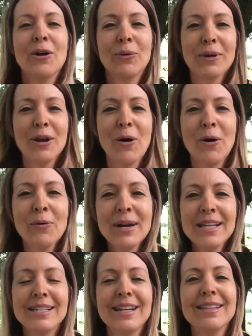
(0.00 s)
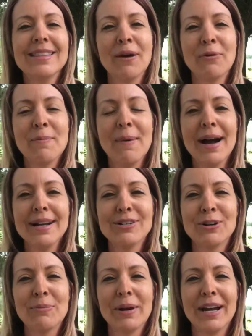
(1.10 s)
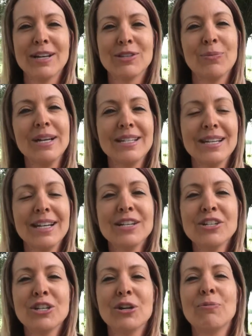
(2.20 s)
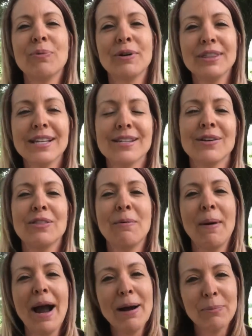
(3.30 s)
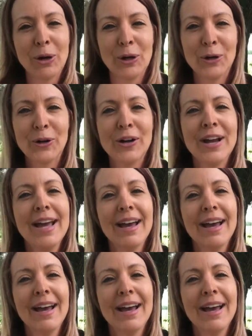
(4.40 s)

we always need that reminder, because we tend to put this on the back burner.